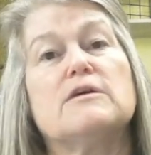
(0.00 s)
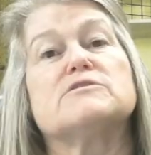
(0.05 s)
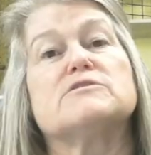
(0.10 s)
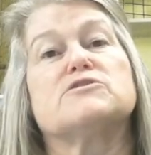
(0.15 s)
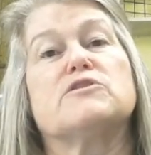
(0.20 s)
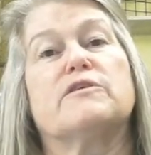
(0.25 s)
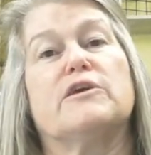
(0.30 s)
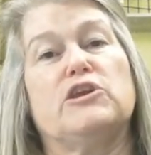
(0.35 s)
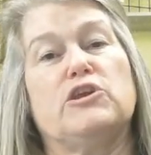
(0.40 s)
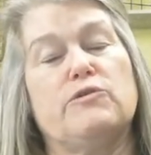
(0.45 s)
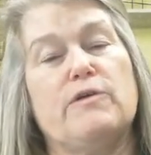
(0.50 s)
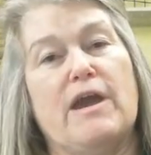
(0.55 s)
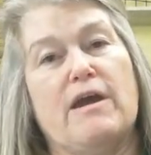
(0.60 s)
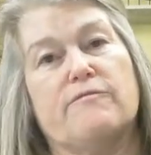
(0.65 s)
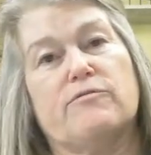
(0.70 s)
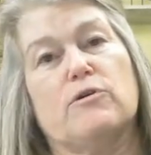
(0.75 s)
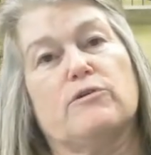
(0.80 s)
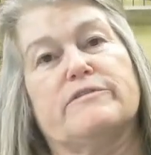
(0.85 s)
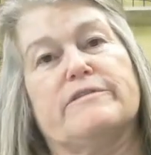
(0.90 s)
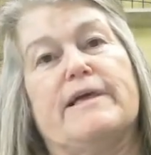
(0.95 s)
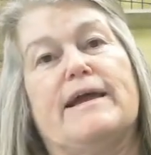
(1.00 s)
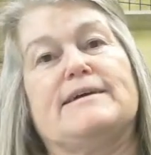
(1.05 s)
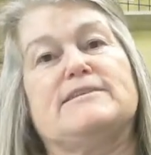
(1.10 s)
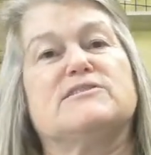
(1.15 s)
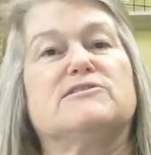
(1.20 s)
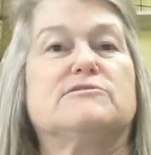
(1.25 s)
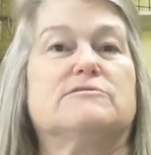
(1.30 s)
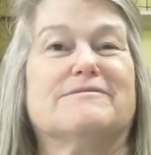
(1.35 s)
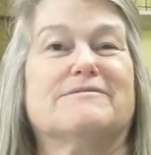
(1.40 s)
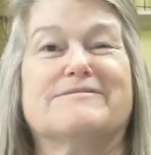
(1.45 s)
So then you have those
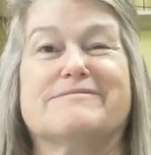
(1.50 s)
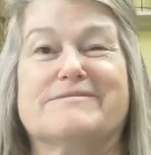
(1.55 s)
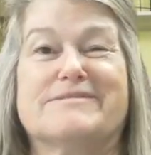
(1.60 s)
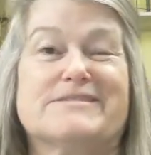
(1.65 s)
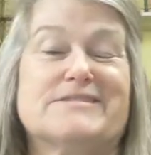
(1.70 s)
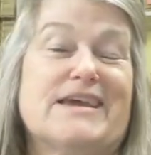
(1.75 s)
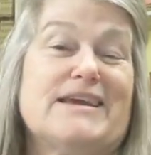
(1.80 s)
last, say,